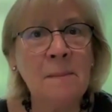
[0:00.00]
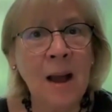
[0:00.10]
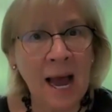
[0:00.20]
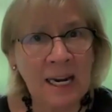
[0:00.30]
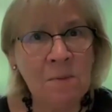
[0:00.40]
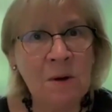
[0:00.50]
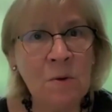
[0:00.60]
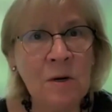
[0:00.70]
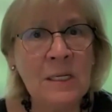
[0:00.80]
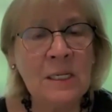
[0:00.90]
The body, when
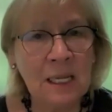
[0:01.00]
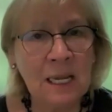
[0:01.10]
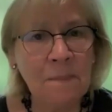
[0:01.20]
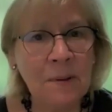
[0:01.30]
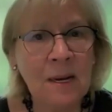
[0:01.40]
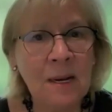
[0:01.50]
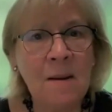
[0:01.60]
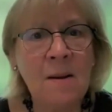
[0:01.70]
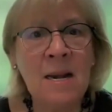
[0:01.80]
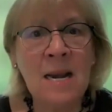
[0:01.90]
we're asleep,
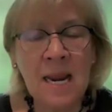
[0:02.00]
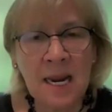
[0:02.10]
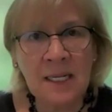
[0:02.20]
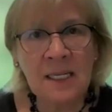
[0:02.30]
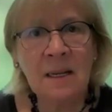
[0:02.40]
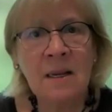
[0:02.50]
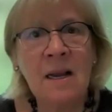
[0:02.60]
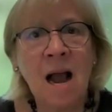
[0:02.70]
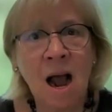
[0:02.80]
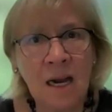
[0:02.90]
needs
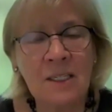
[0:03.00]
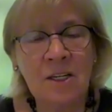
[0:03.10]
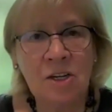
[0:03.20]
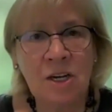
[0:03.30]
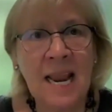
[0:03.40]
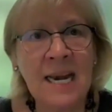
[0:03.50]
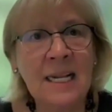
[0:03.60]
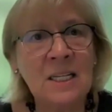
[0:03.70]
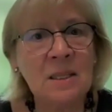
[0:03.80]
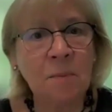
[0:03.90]
oxygen,
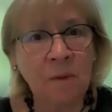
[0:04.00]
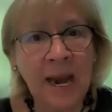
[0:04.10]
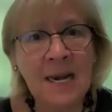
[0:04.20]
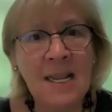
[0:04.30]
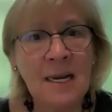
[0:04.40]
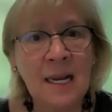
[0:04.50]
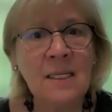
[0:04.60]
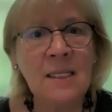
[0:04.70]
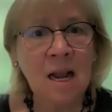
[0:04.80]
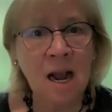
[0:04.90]
and it's the brain that
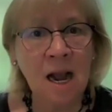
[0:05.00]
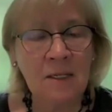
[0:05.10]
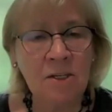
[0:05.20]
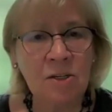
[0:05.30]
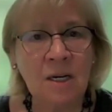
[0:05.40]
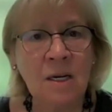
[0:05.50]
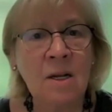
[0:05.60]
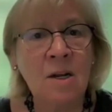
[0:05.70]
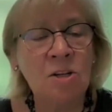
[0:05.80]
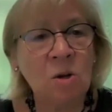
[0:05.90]
needs the oxygen.
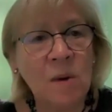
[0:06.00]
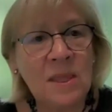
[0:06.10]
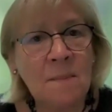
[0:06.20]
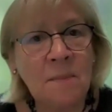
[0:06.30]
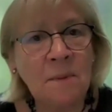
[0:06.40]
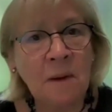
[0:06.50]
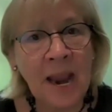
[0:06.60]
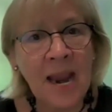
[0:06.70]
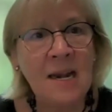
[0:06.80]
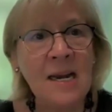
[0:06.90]
So when the
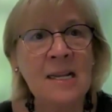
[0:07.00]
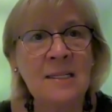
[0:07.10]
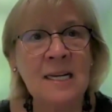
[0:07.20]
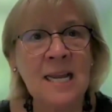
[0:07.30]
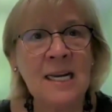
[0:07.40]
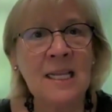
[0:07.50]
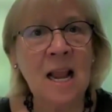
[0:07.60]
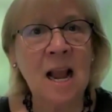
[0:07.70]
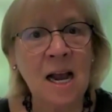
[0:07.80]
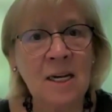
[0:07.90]
brain isn't getting
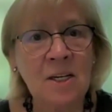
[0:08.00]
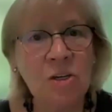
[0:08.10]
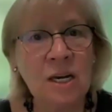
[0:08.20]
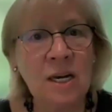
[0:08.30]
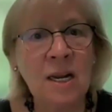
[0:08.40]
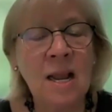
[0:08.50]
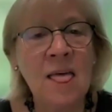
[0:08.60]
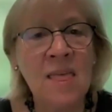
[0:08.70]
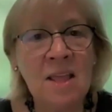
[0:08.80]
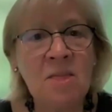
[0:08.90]
the oxygen,
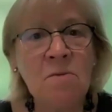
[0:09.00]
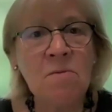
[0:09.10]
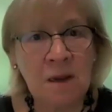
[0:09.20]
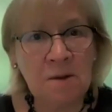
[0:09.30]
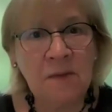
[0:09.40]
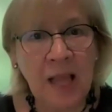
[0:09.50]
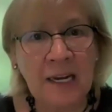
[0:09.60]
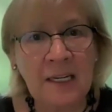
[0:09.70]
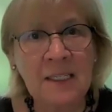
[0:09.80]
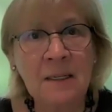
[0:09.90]
then the
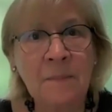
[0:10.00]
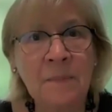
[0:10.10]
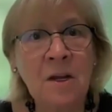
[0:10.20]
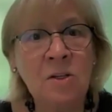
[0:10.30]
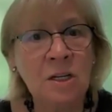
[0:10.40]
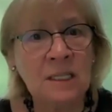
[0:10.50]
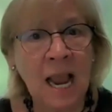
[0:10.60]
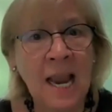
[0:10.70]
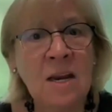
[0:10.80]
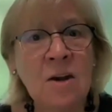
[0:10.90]
reflex to
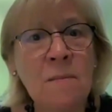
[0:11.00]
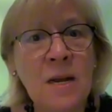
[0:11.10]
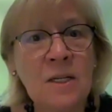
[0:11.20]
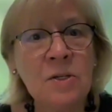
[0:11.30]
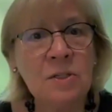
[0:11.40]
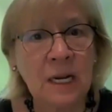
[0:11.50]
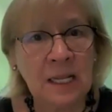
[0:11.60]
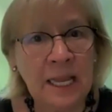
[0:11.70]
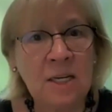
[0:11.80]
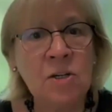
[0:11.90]
tighten our muscles
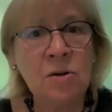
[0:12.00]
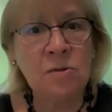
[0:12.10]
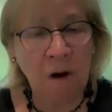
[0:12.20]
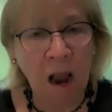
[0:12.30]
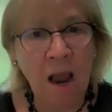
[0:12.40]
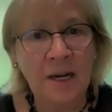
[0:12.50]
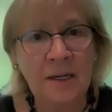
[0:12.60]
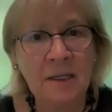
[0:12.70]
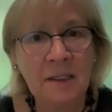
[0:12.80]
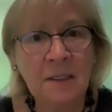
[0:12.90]
and clench and
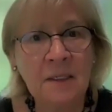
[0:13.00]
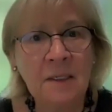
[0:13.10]
grind